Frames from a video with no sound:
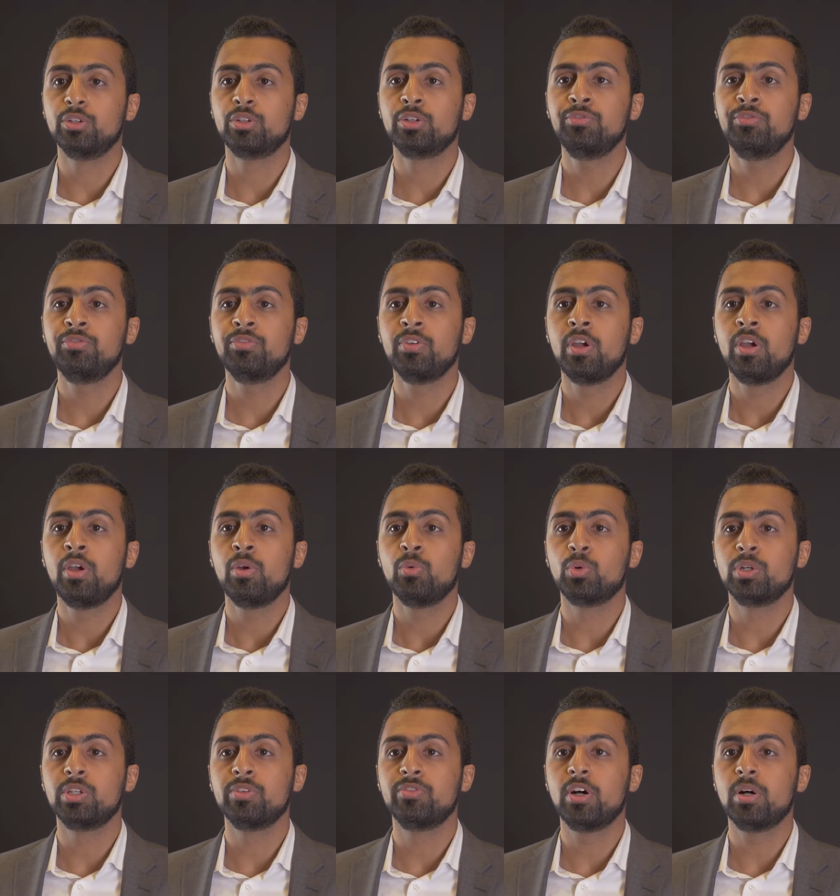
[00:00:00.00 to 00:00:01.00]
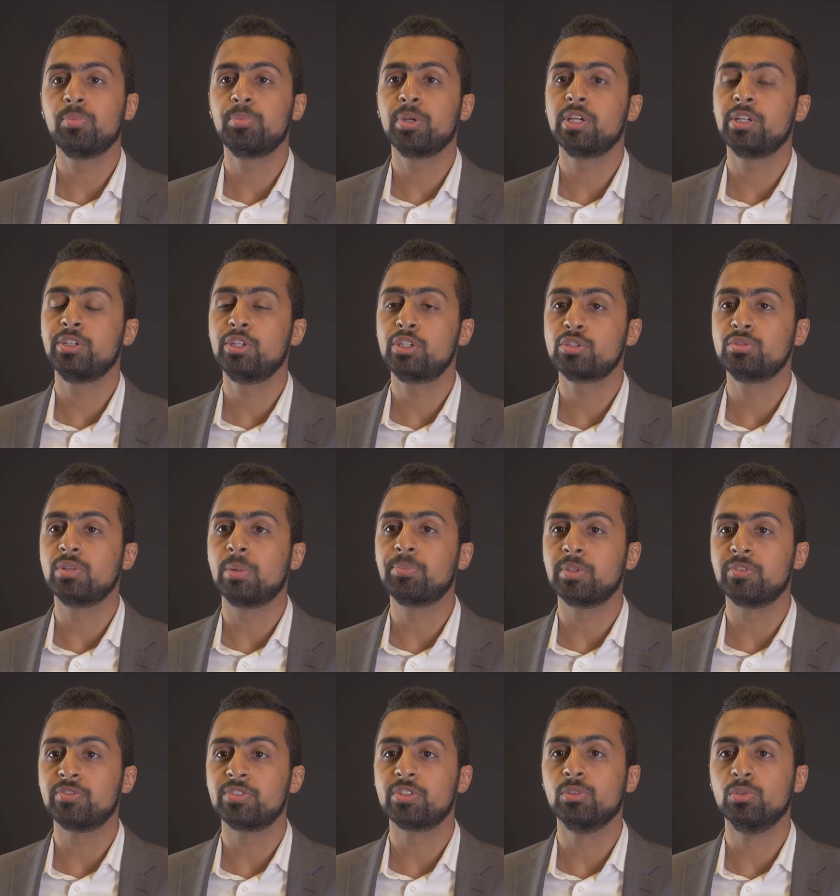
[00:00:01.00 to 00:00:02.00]
NERv, we're developing a
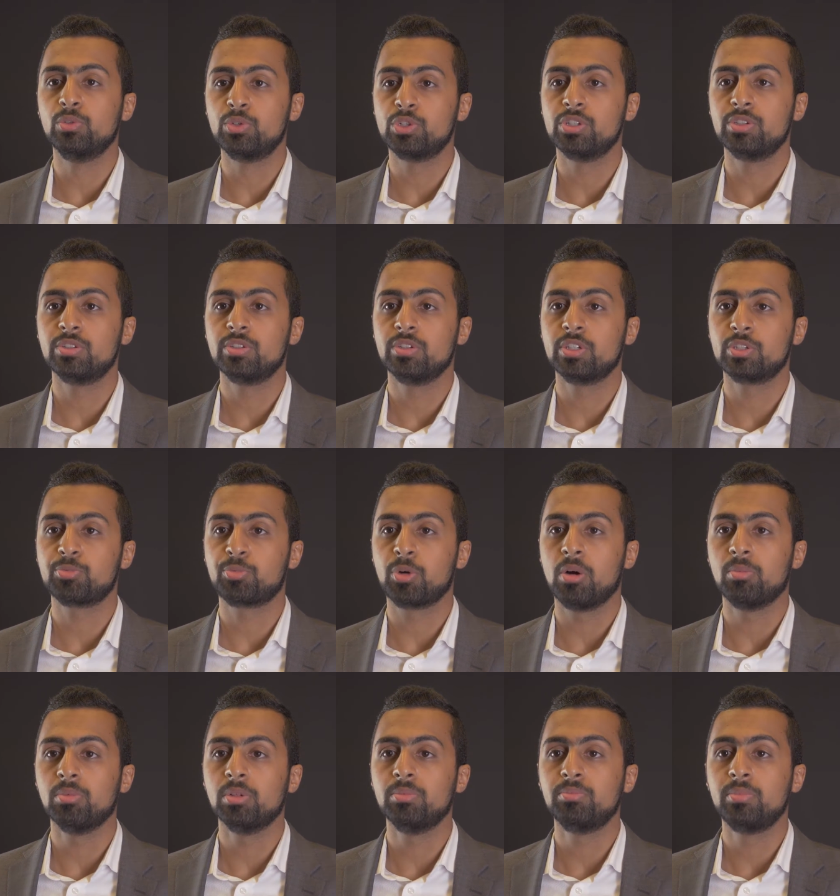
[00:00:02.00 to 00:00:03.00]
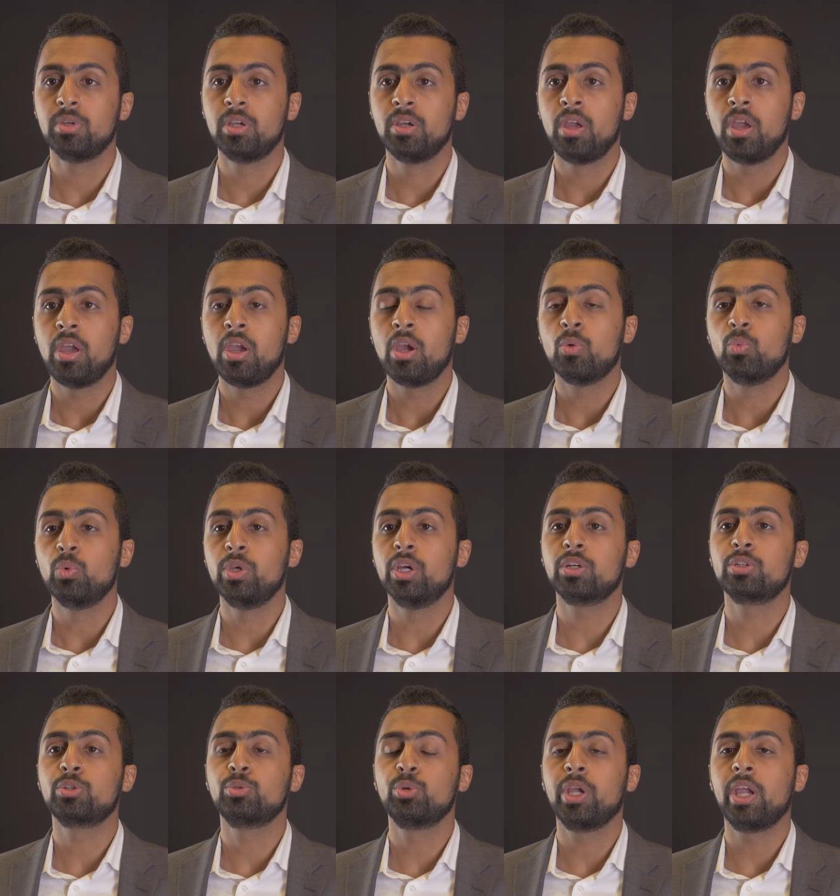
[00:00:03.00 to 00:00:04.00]
disruptive solution to this problem. We
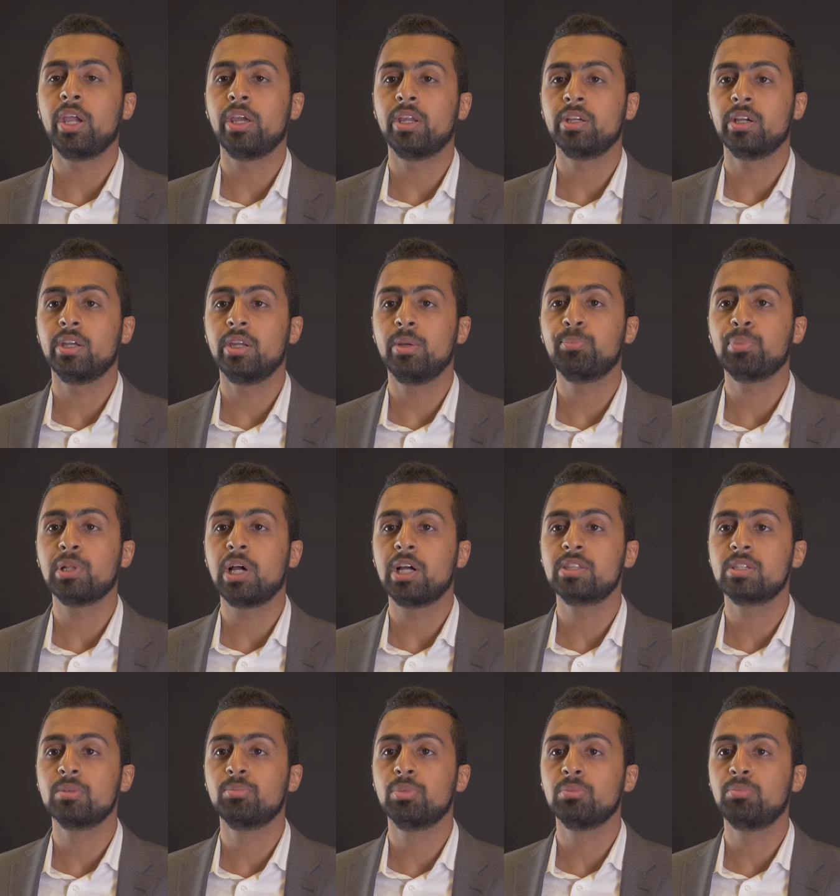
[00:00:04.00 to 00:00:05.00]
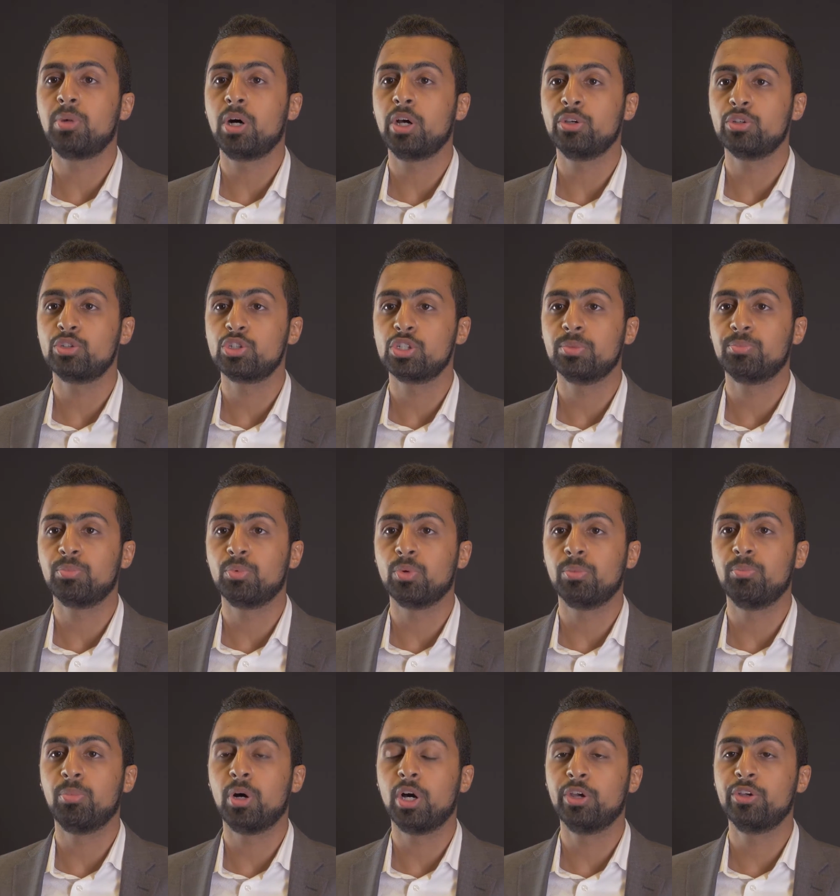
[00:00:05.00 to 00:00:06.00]
are creating an implantable biochip
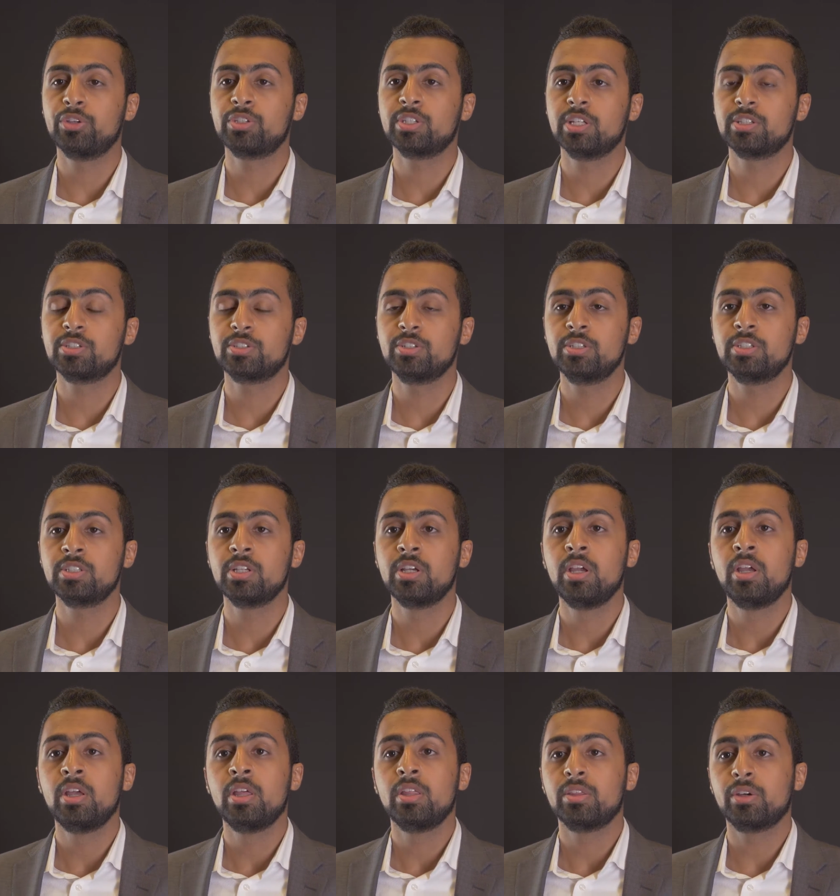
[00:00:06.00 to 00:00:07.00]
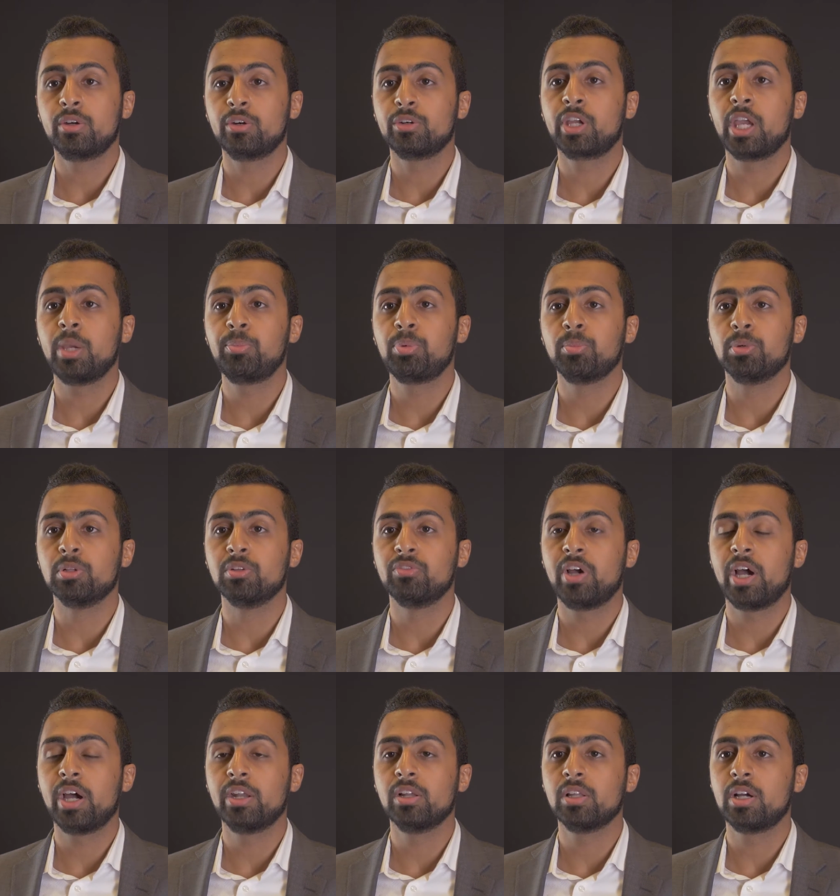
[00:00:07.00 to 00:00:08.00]
with biosensors that are capable of
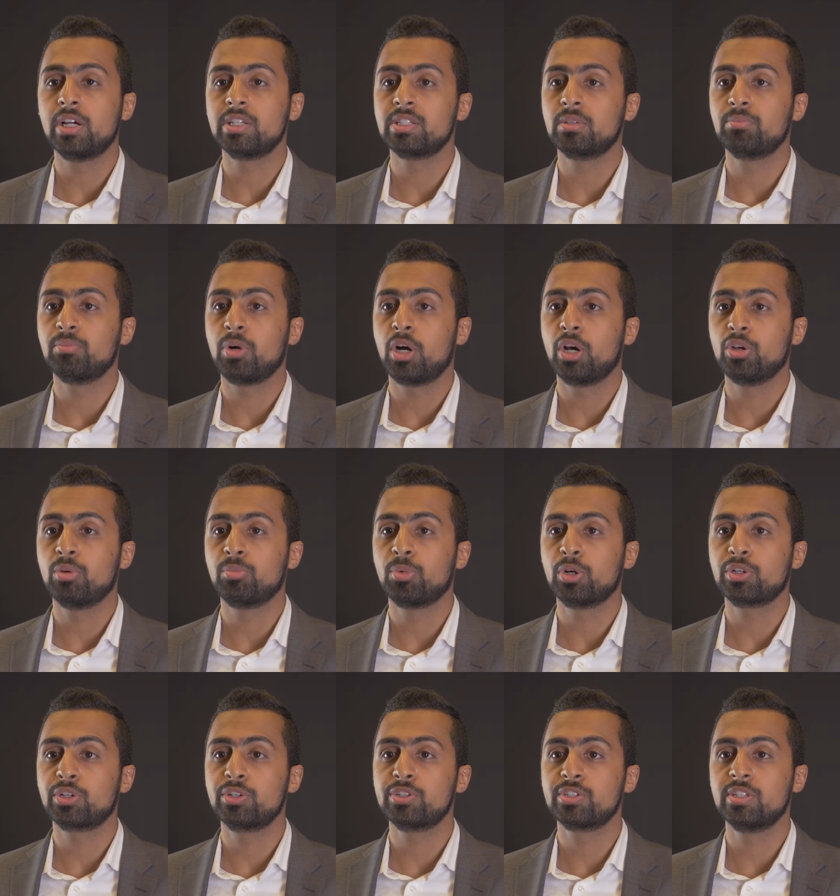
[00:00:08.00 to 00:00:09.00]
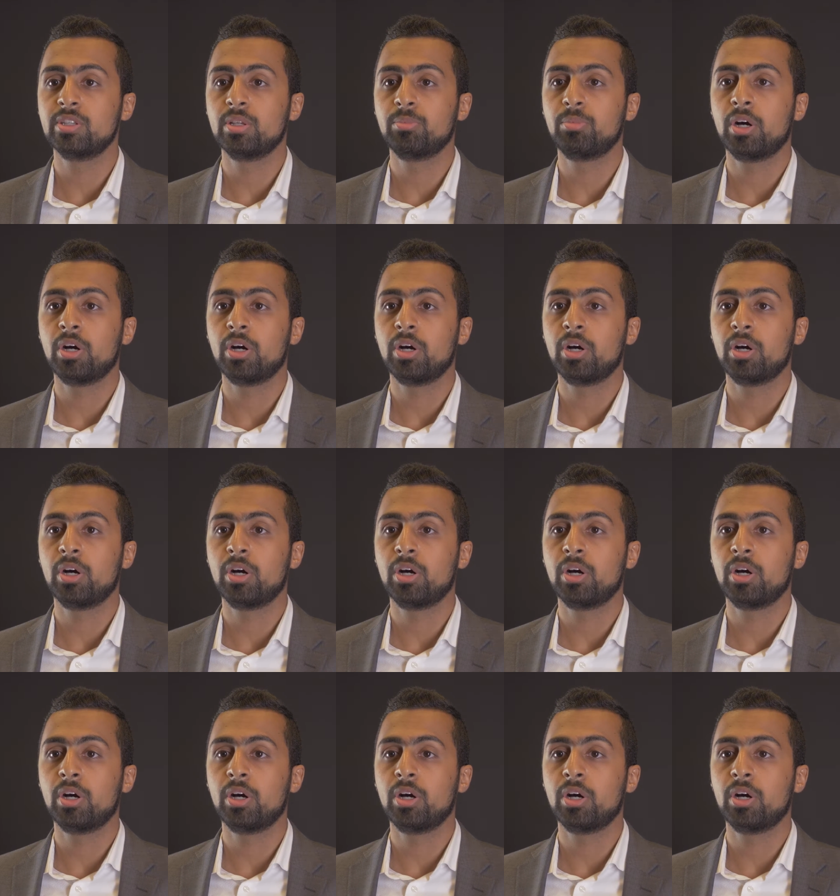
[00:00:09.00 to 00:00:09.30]
analyzing biomarkers in the